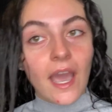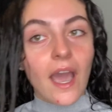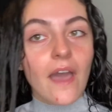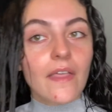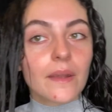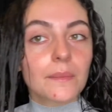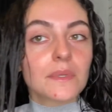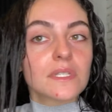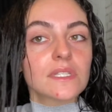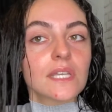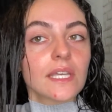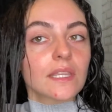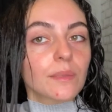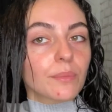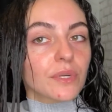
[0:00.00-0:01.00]
And then I'm going to
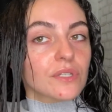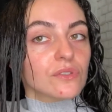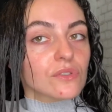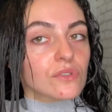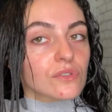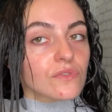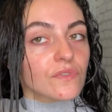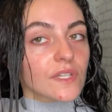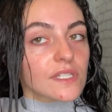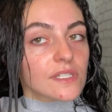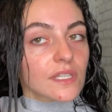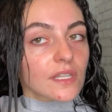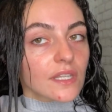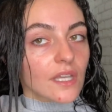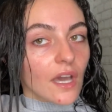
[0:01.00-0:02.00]
take the bristles
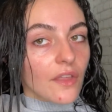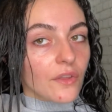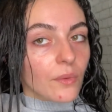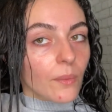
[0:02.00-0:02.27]
facing the other